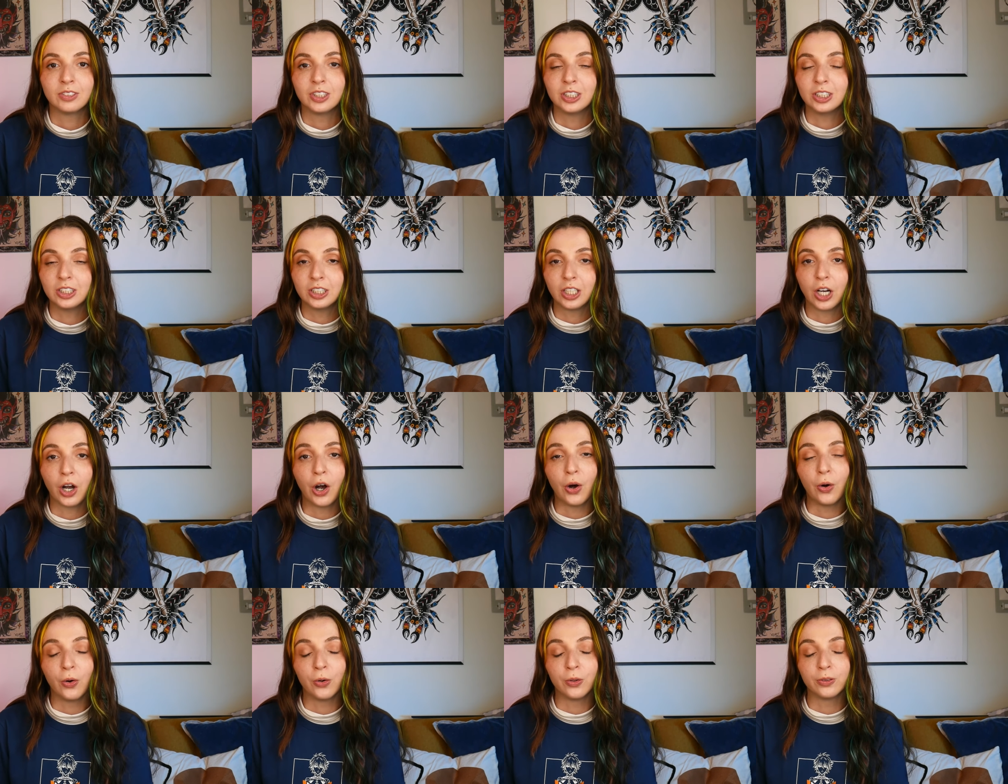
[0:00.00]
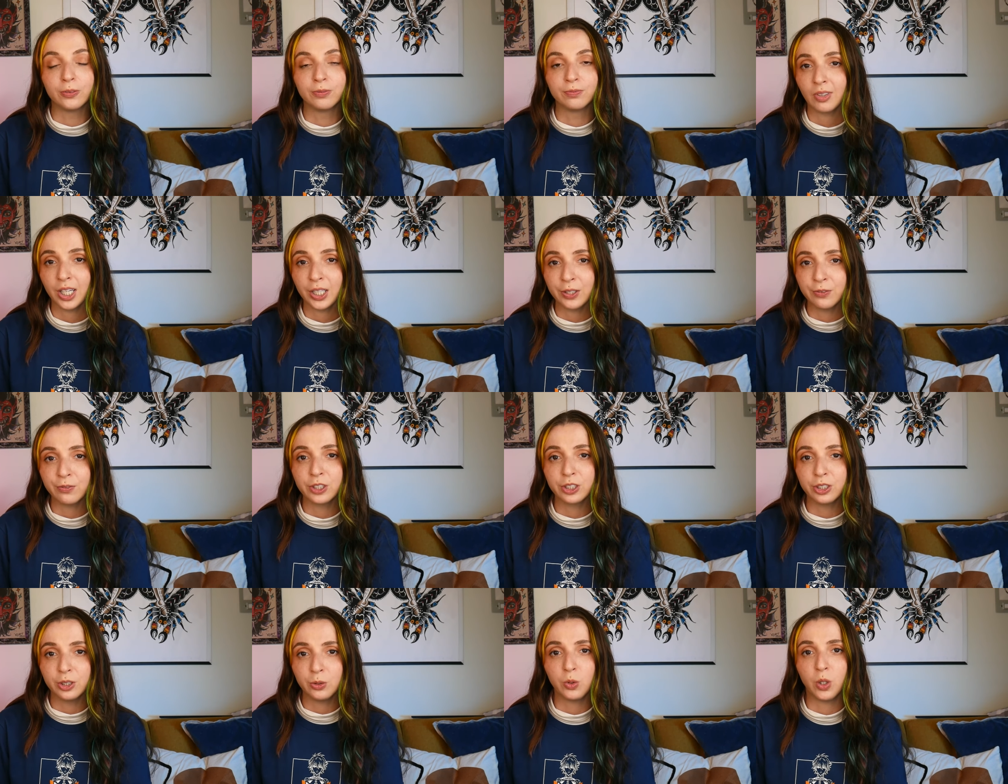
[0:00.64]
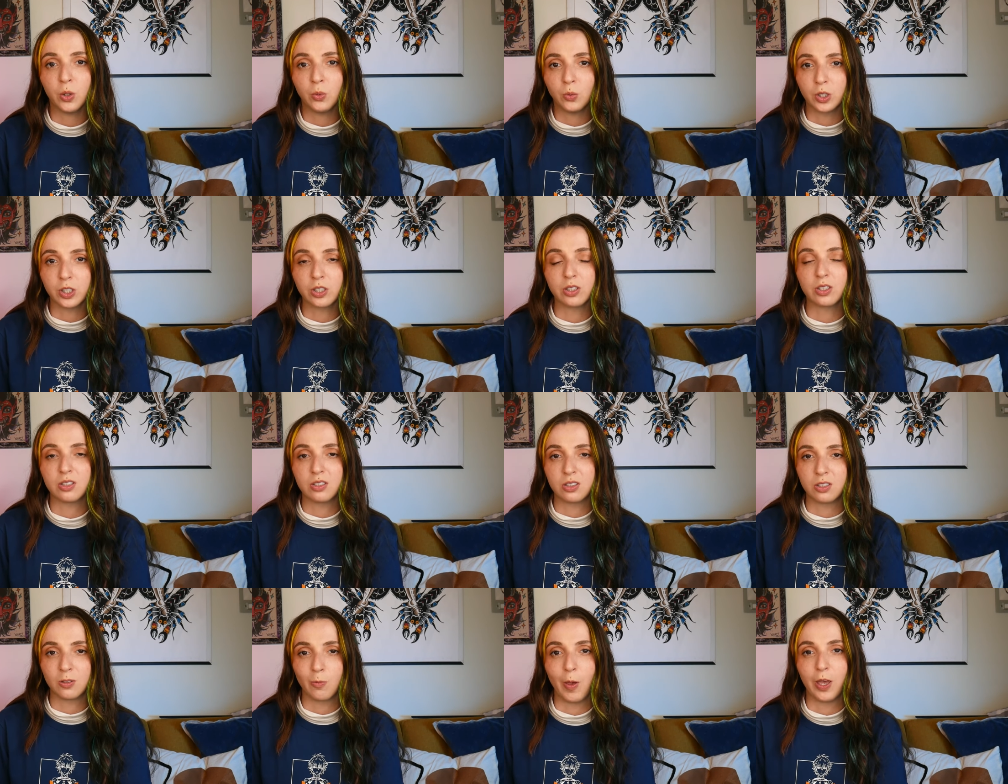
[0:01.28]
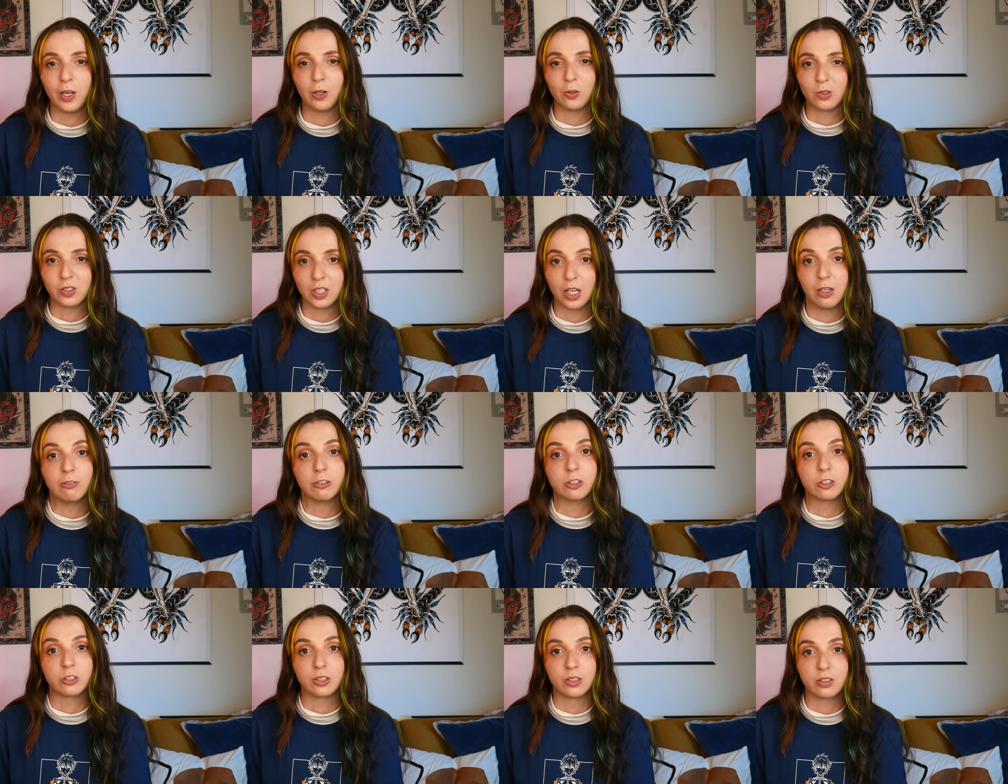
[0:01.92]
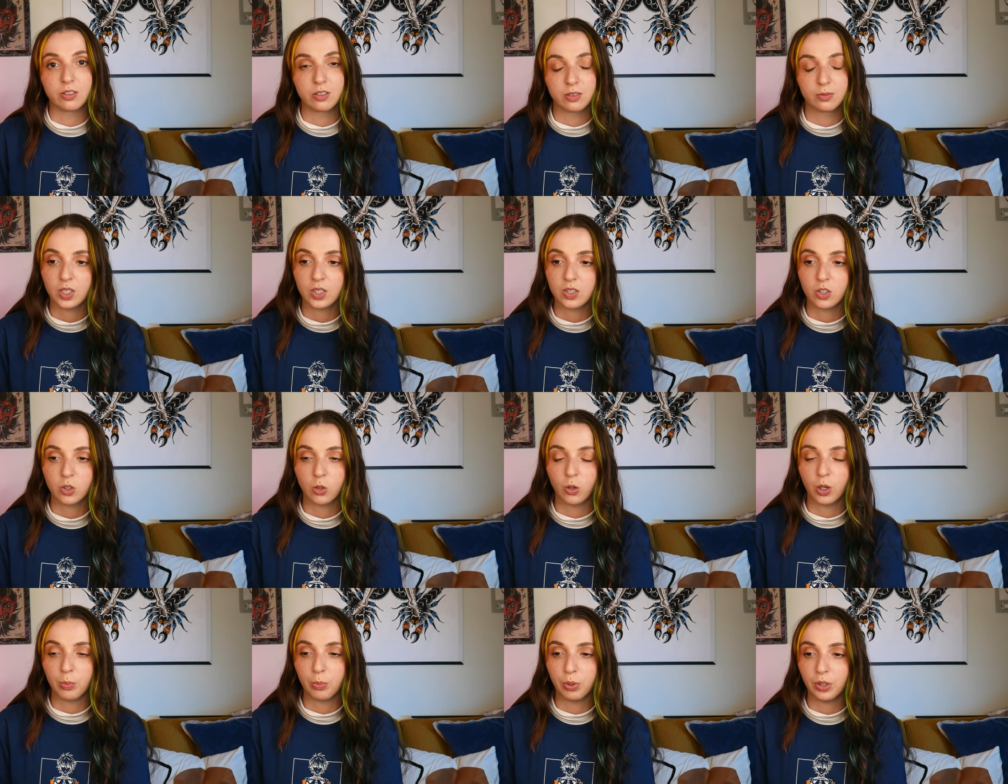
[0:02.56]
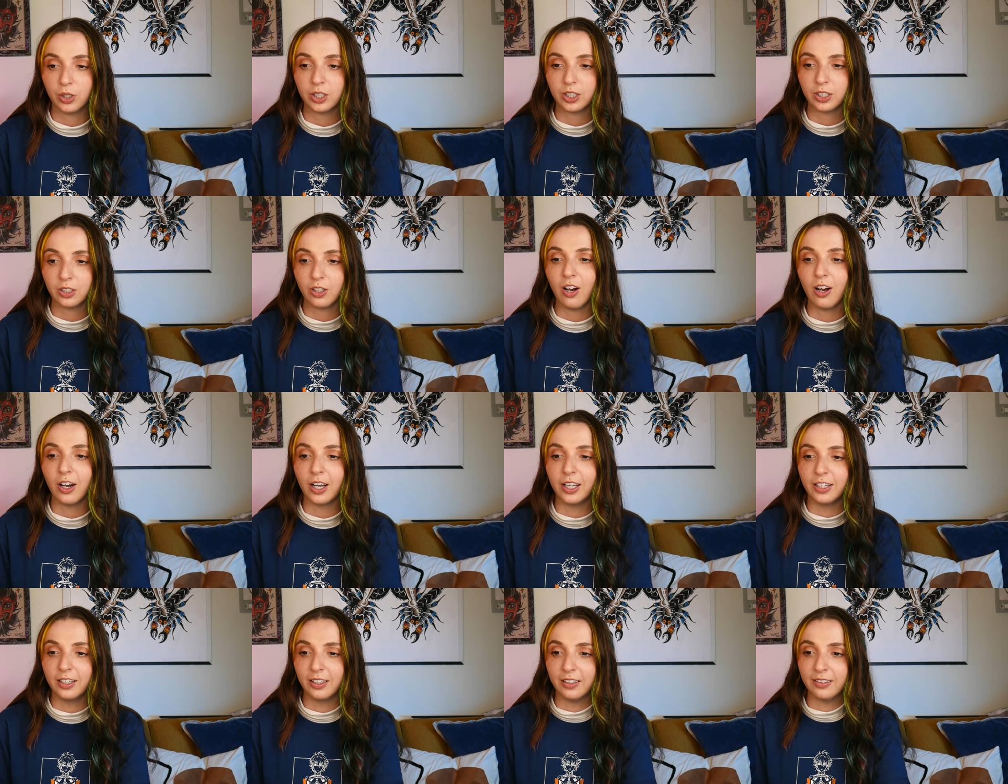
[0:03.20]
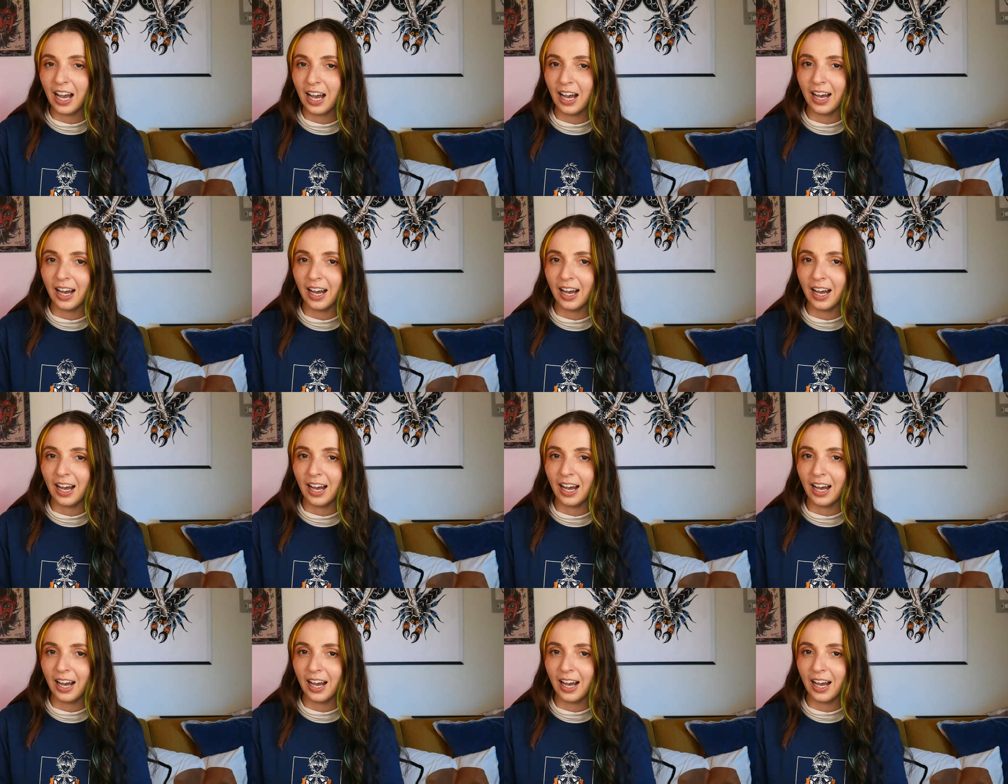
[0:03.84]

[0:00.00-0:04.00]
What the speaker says: you know, I really want one of these tomato sandwiches. So I put it on.